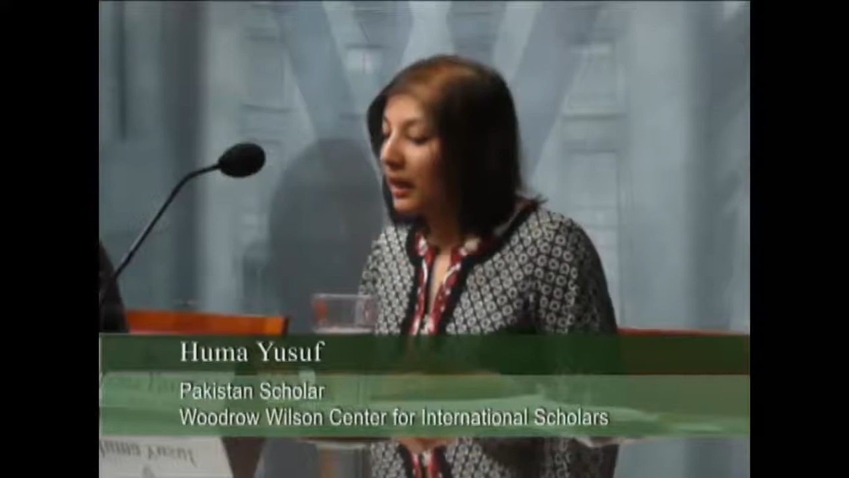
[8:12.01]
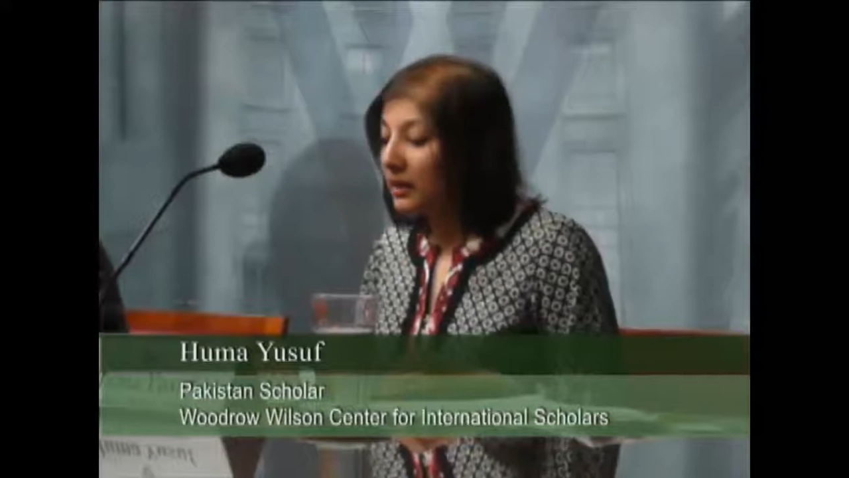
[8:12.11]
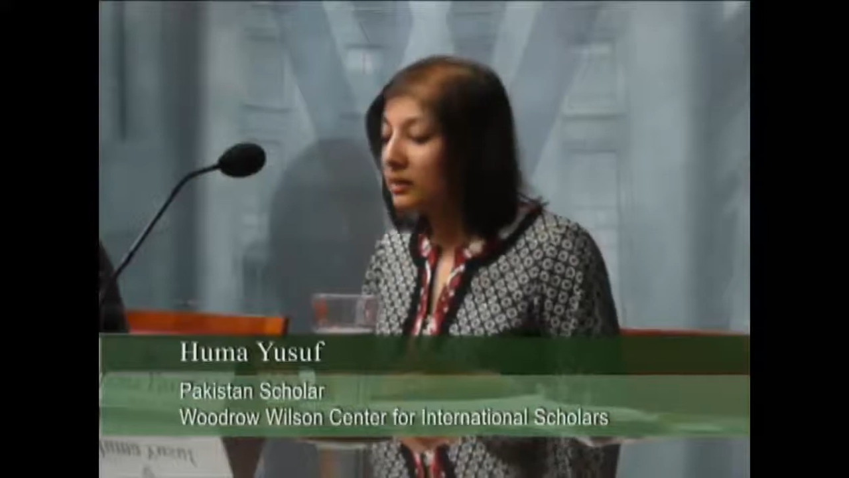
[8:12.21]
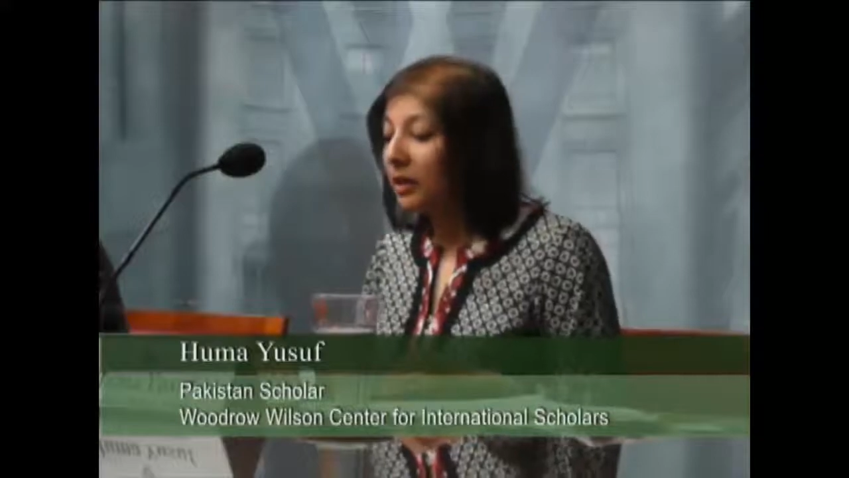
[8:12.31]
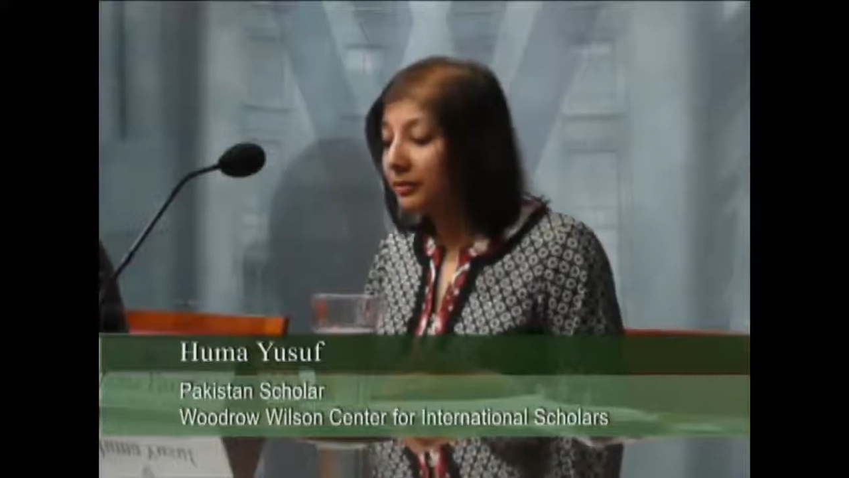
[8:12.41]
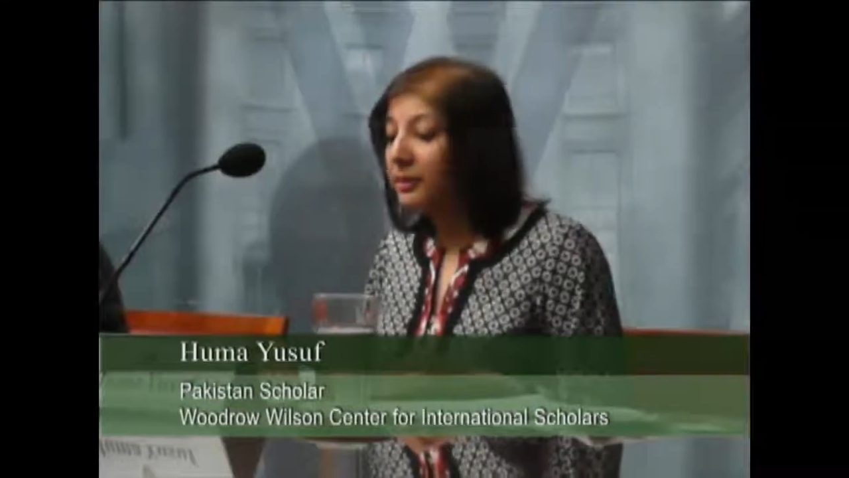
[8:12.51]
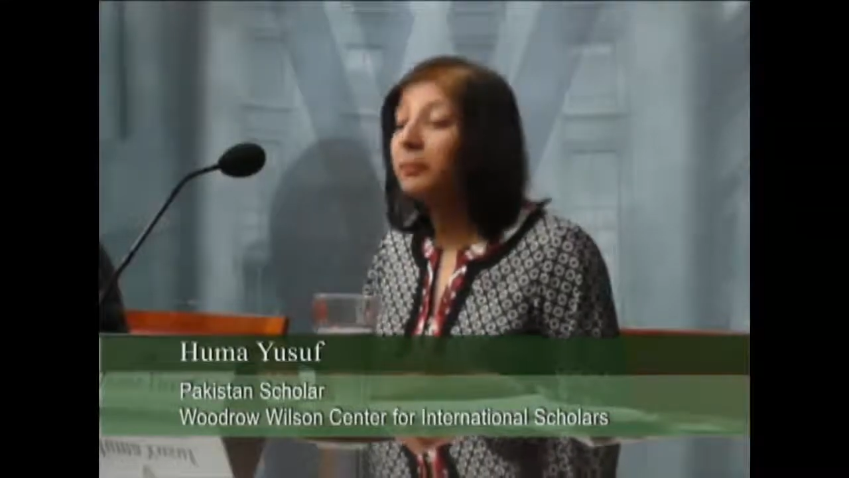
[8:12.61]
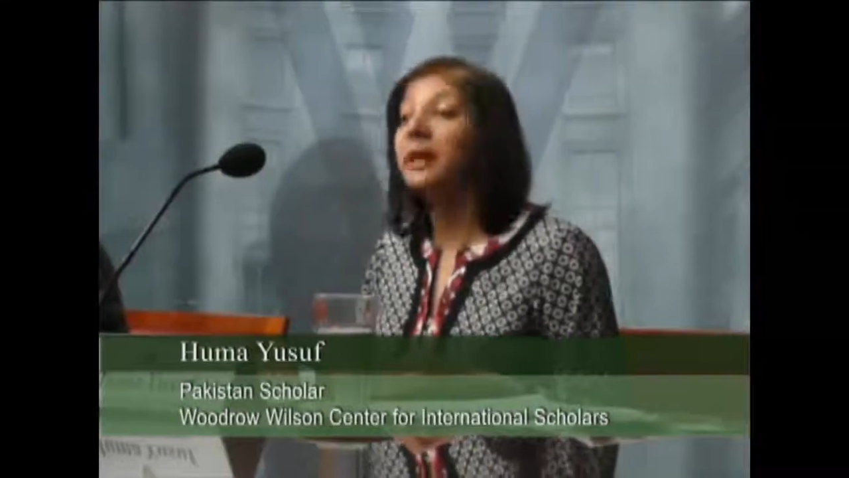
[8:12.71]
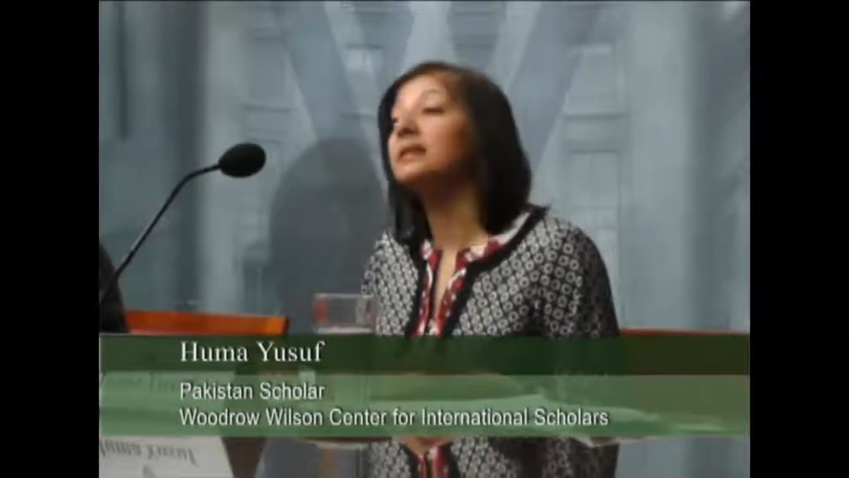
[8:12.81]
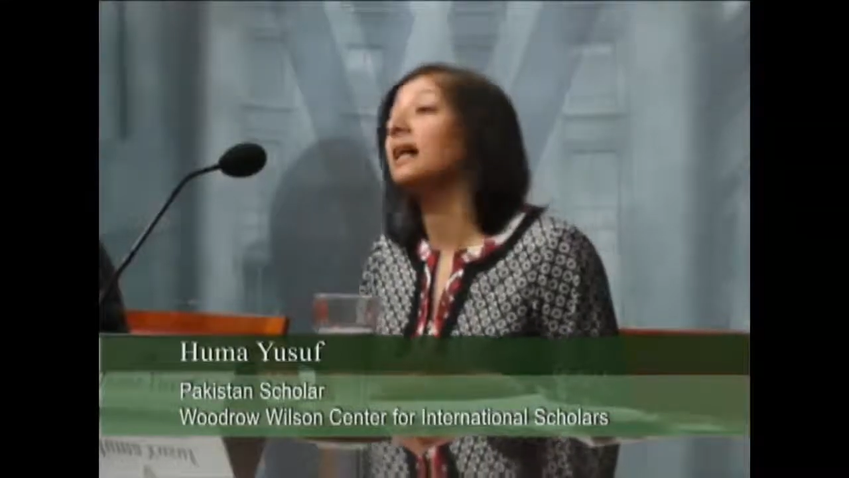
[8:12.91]
It is often the
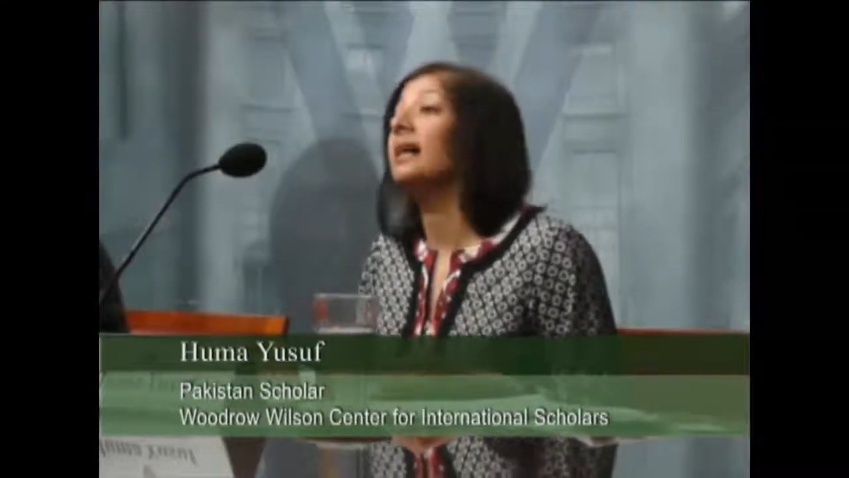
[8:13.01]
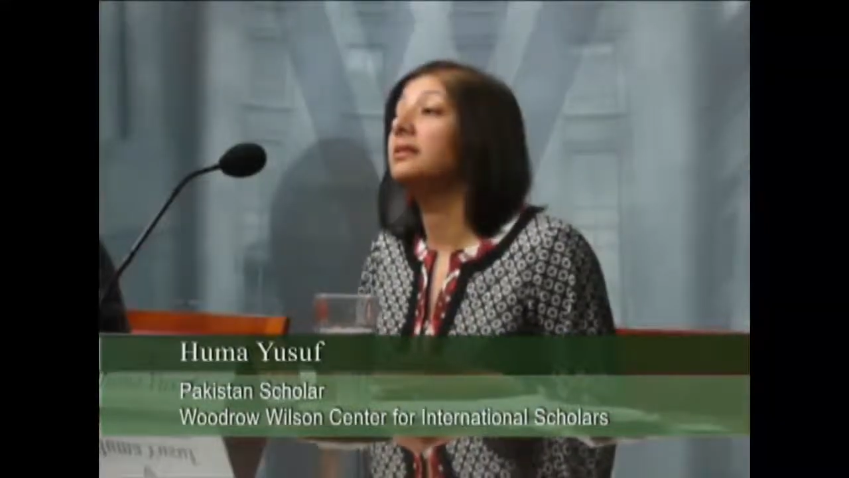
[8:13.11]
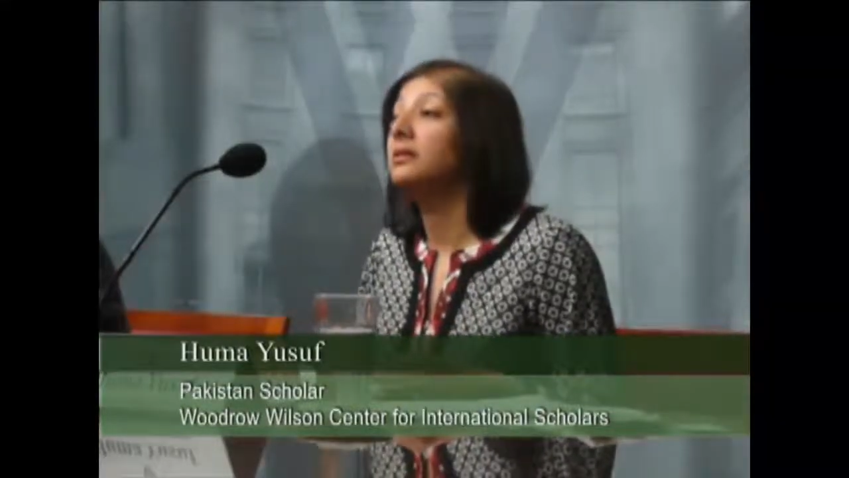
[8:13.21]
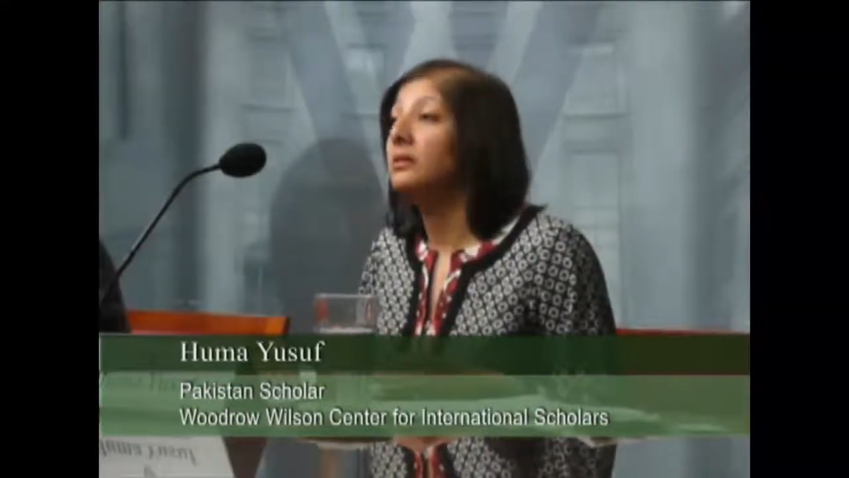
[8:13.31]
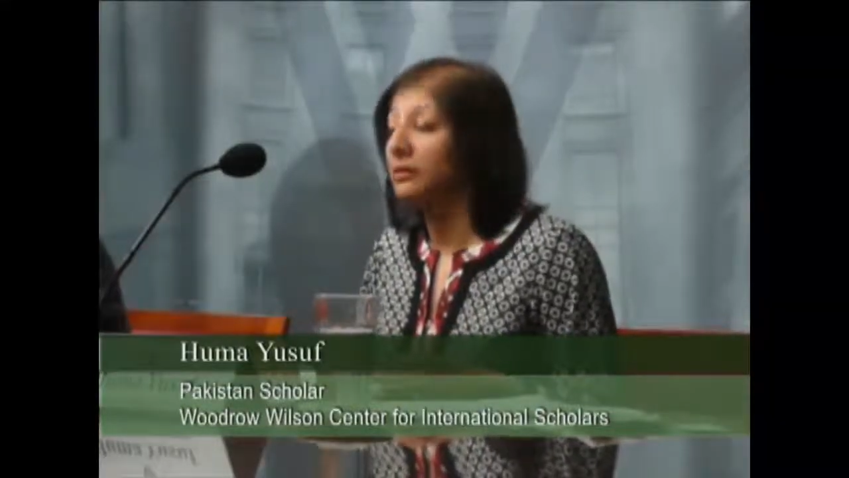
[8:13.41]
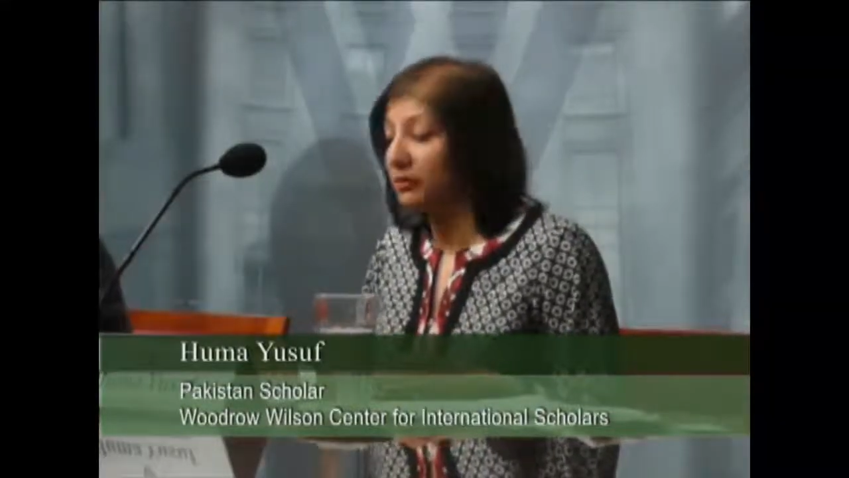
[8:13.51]
best antidote